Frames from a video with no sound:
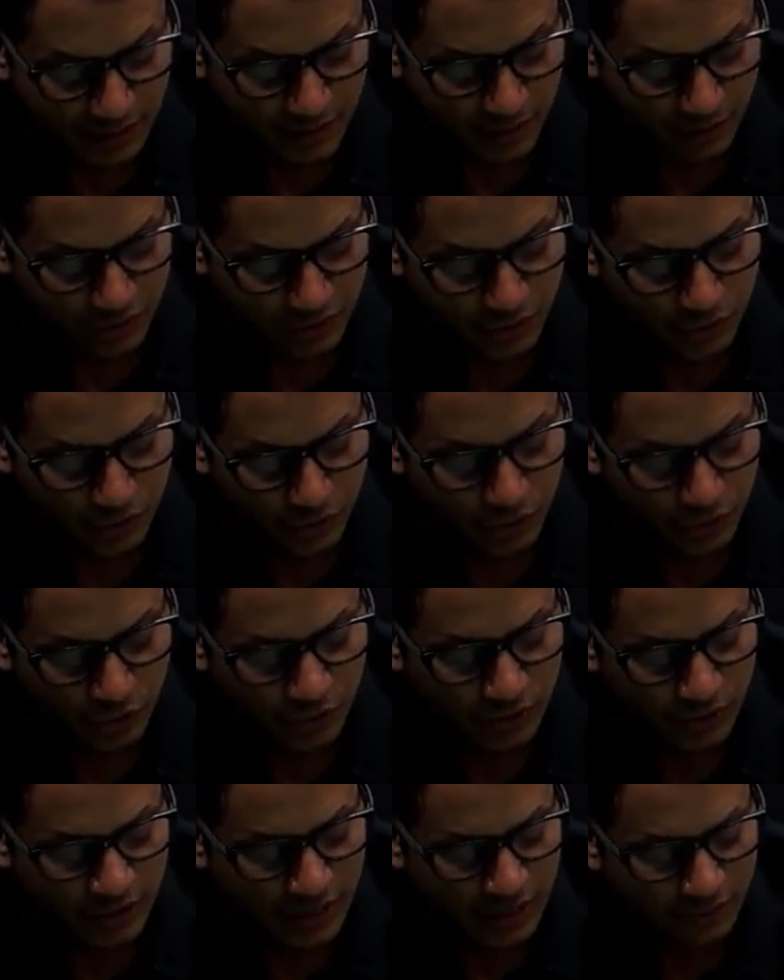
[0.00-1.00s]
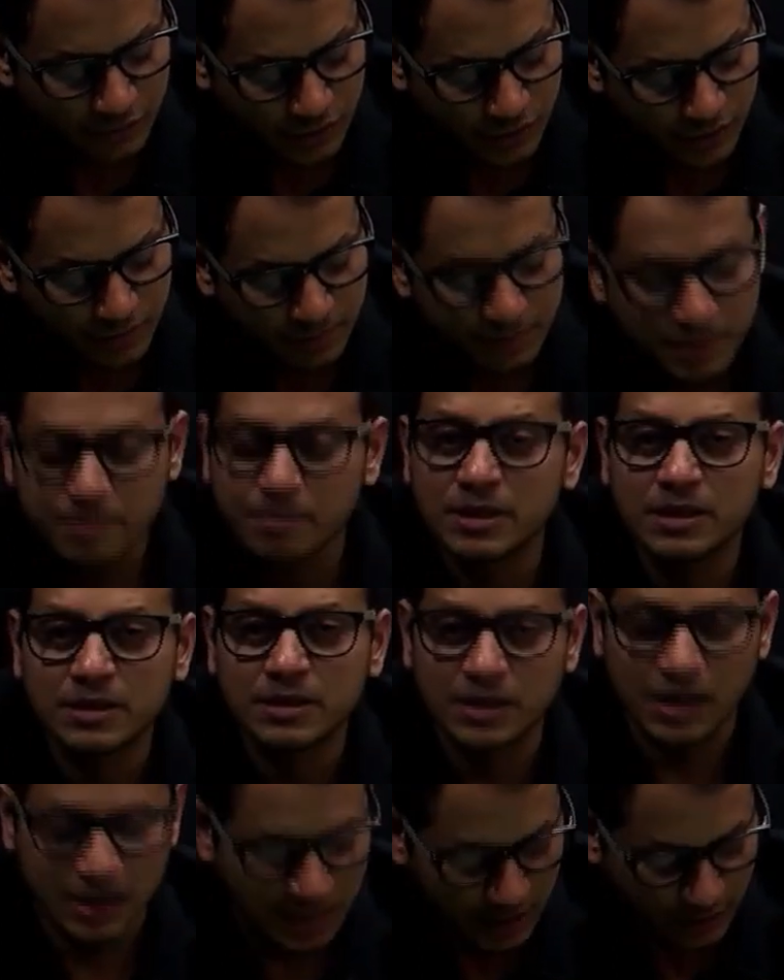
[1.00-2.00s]
You don't have to remember
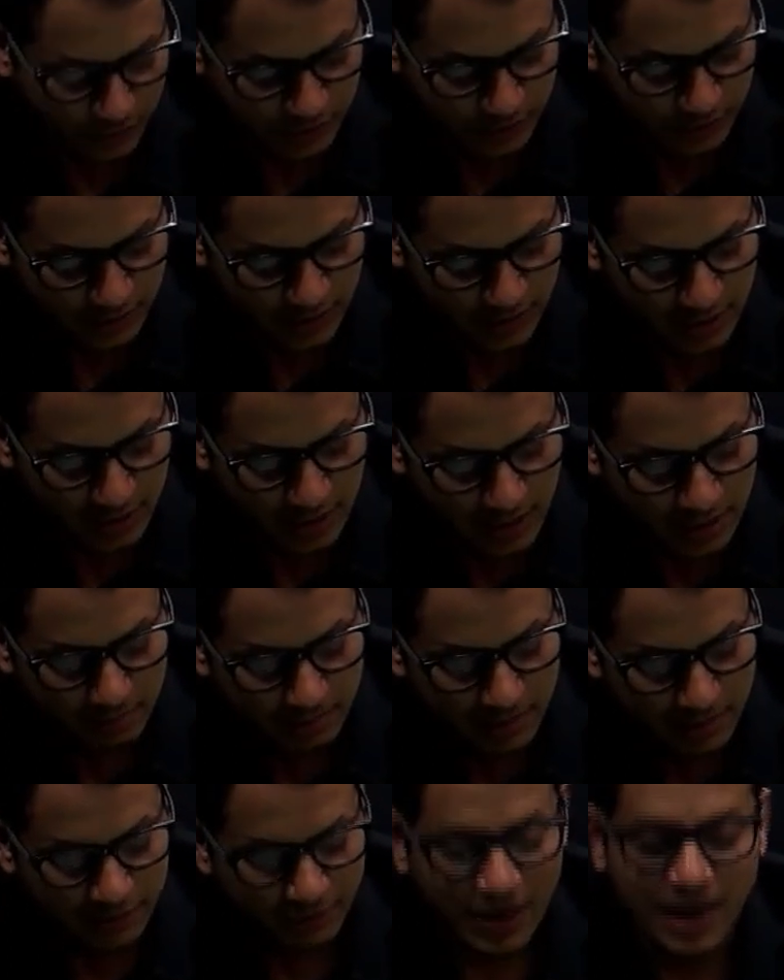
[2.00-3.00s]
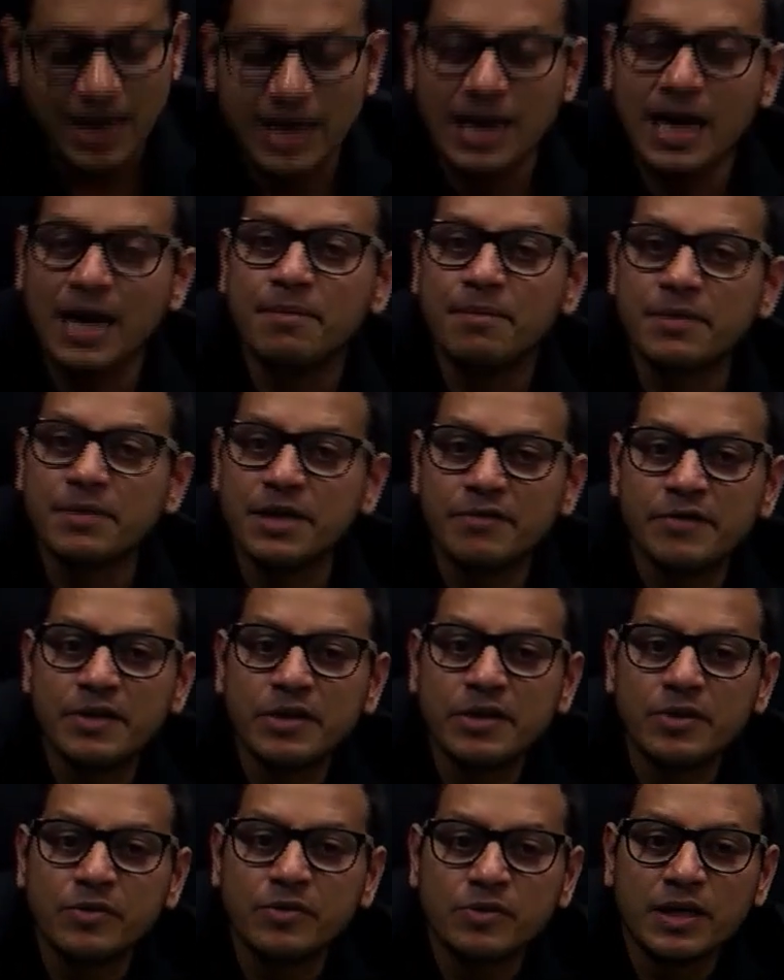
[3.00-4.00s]
Dalhousie. But why I am giving you the
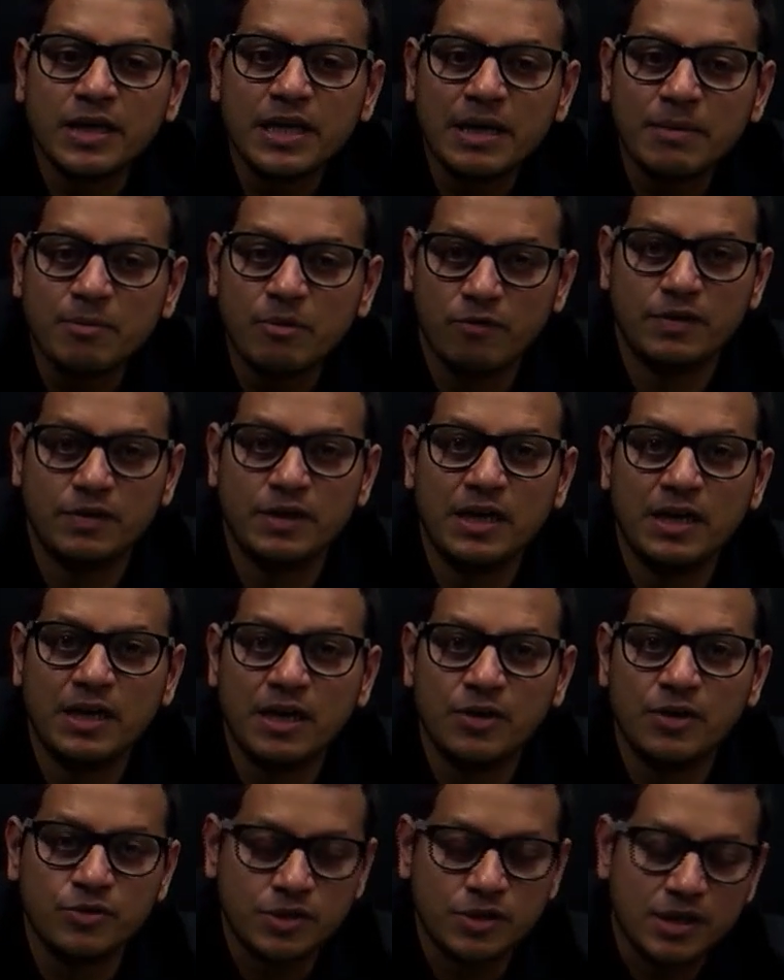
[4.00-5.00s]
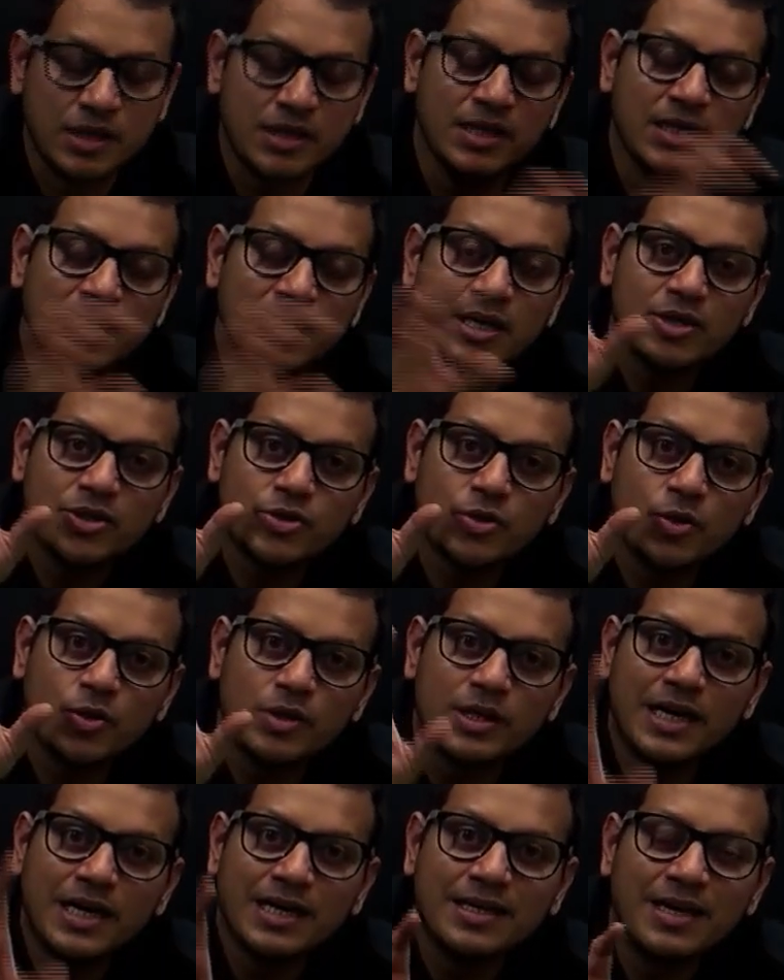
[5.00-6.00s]
name of Dalhousie? So that
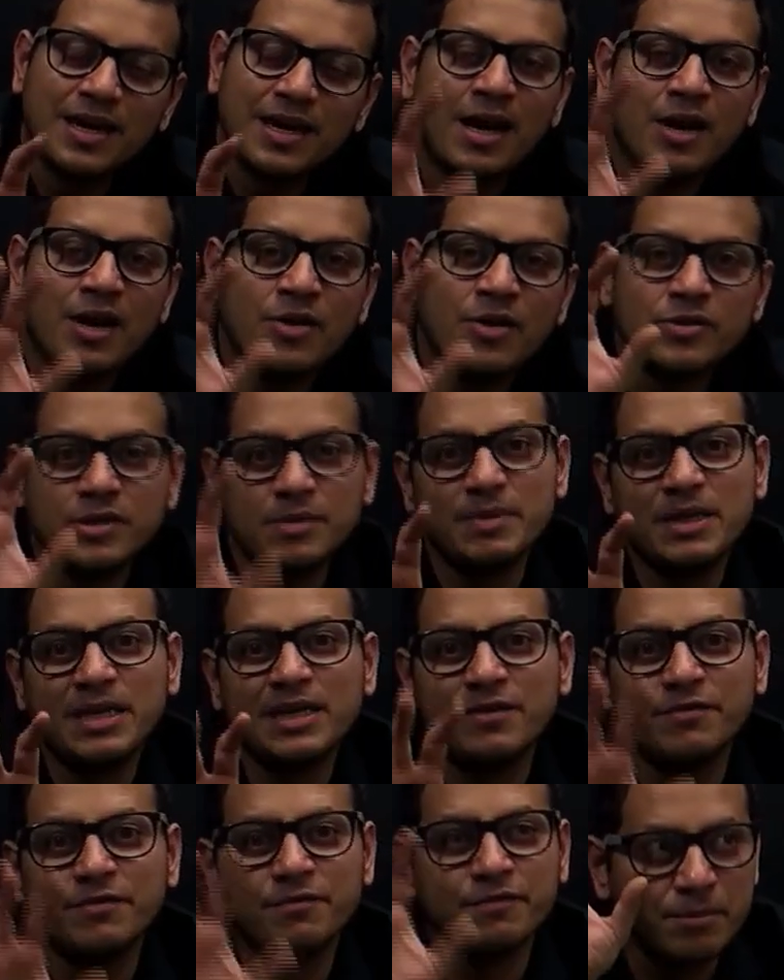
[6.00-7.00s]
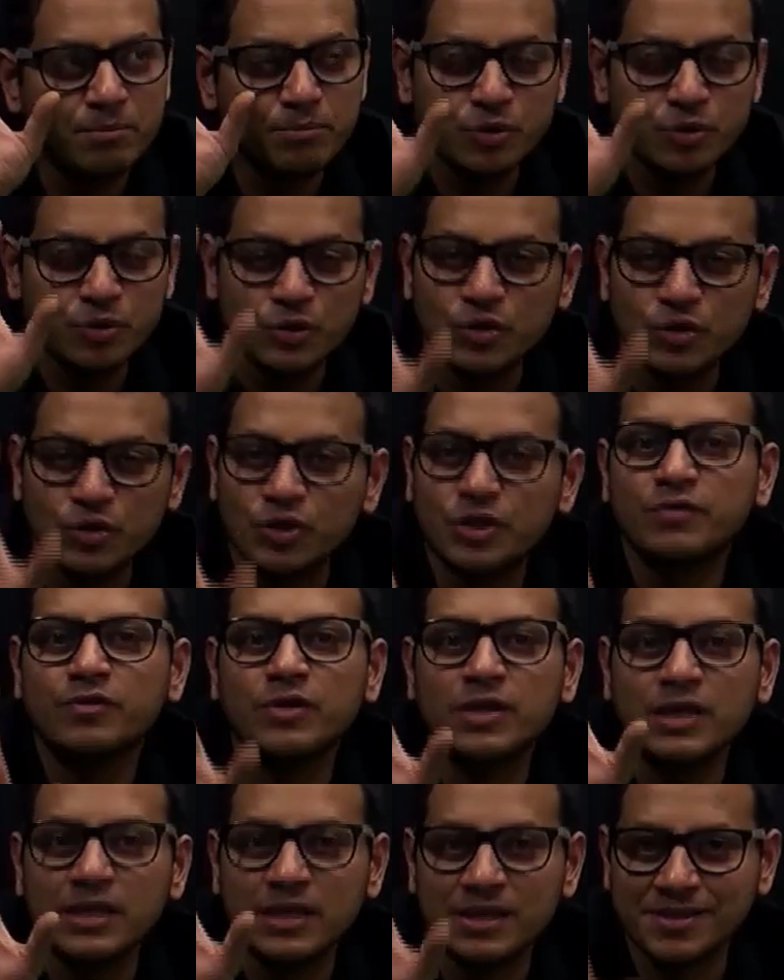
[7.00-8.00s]
Dalhousie being a very beautiful hill
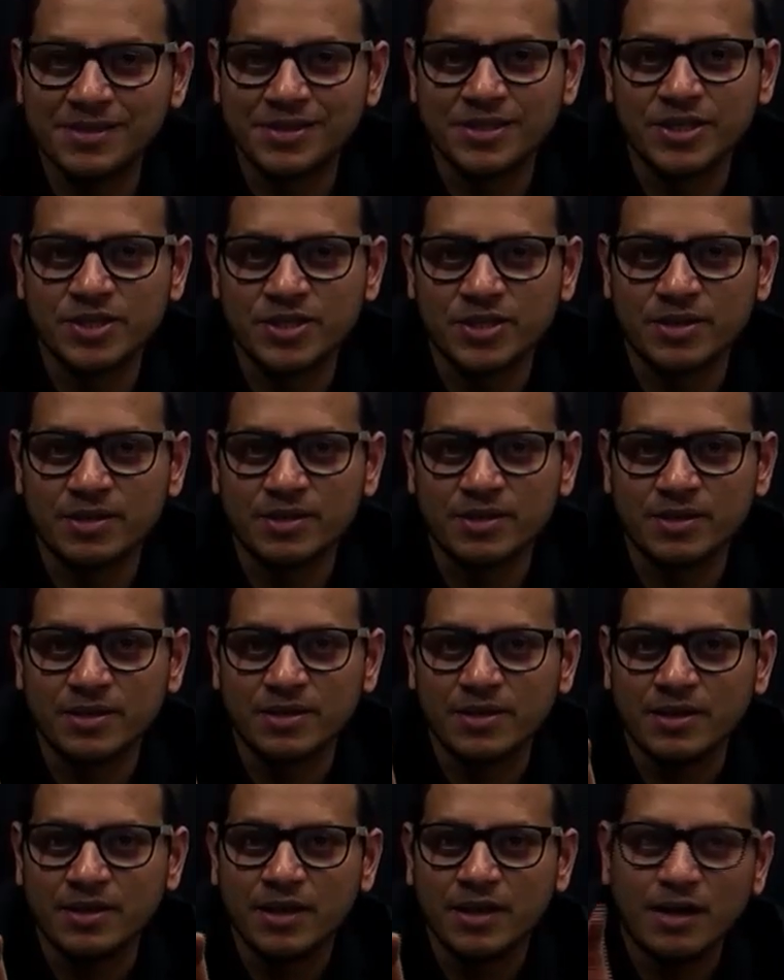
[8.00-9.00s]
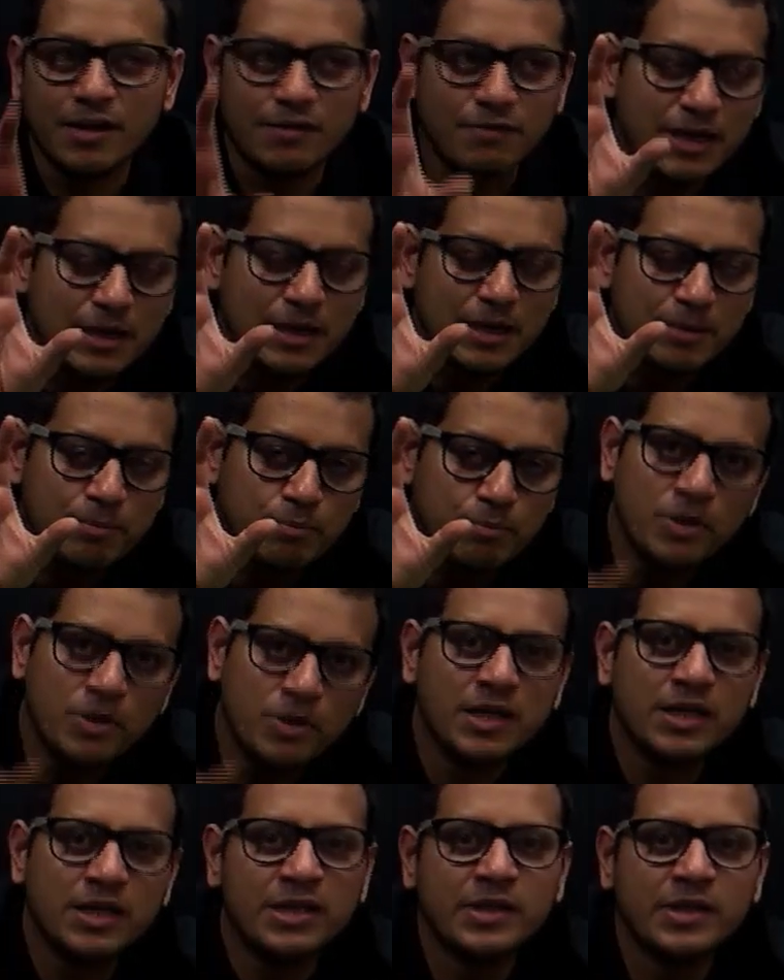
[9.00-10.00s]
station, a very popular
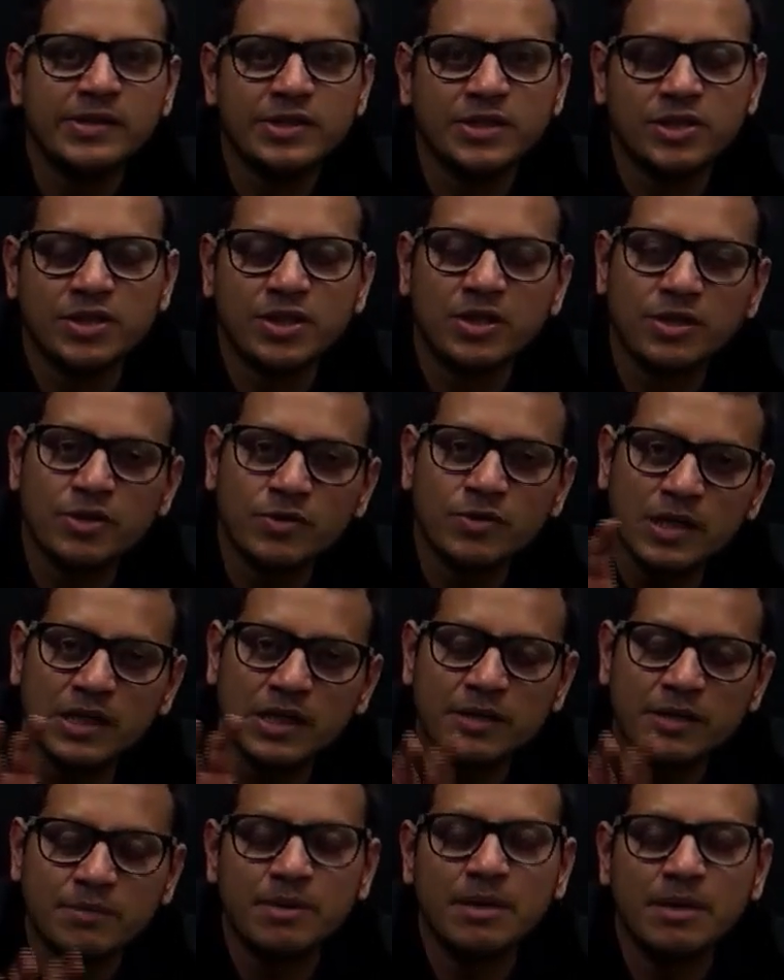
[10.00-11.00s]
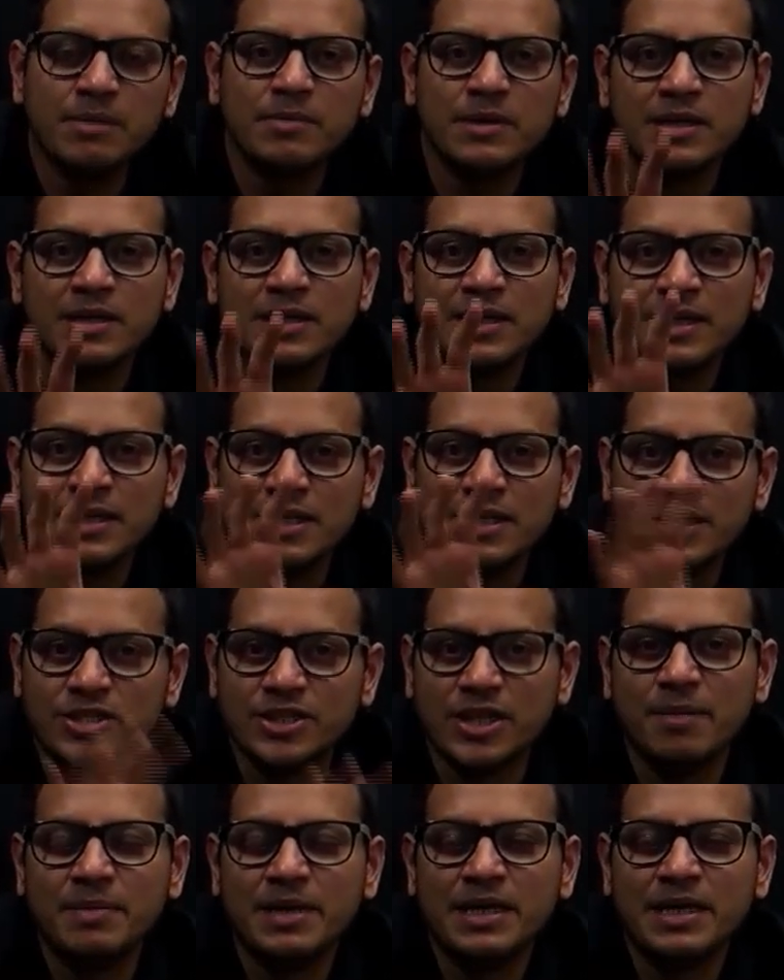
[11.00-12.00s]
hill station, you will remember
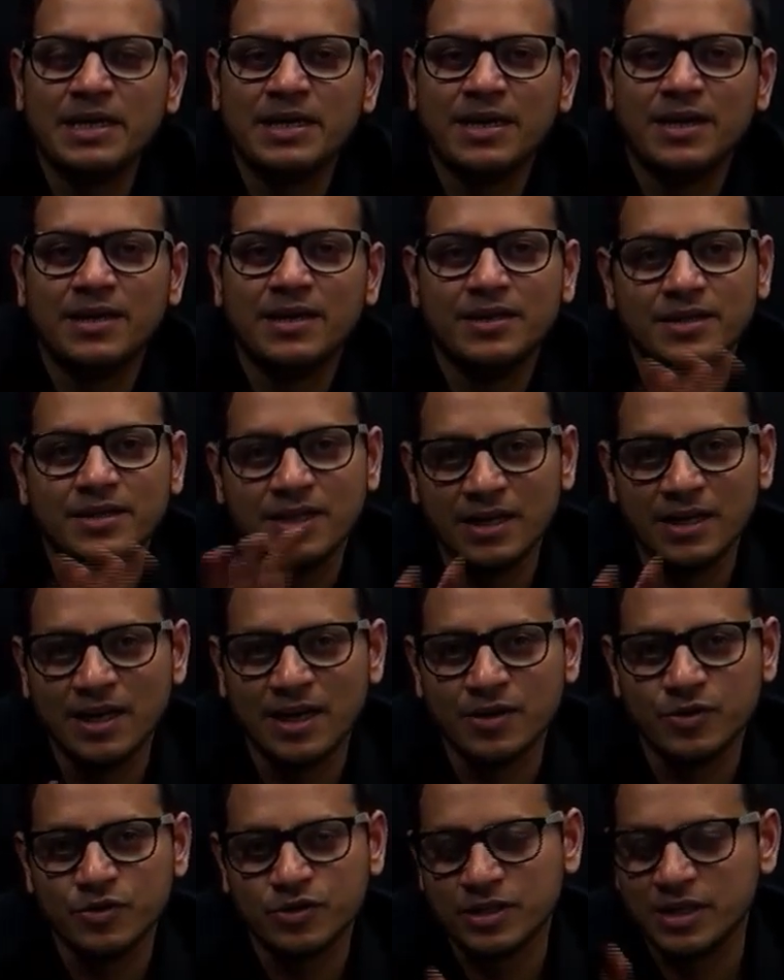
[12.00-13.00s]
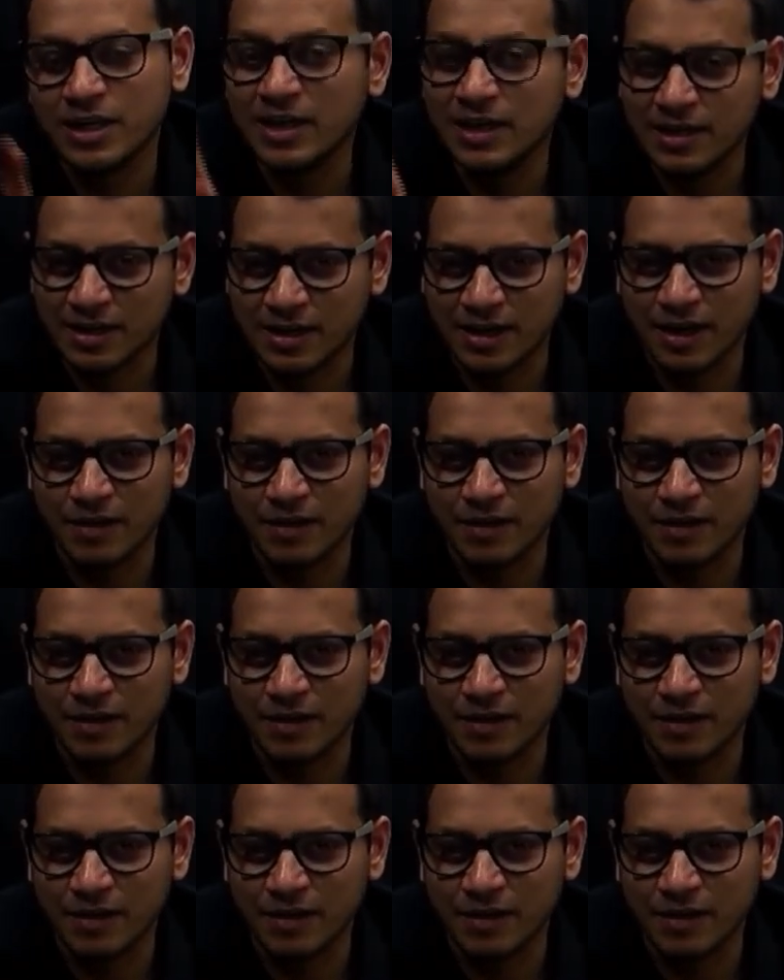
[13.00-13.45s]
Chamera, Dalhousie, Ravi.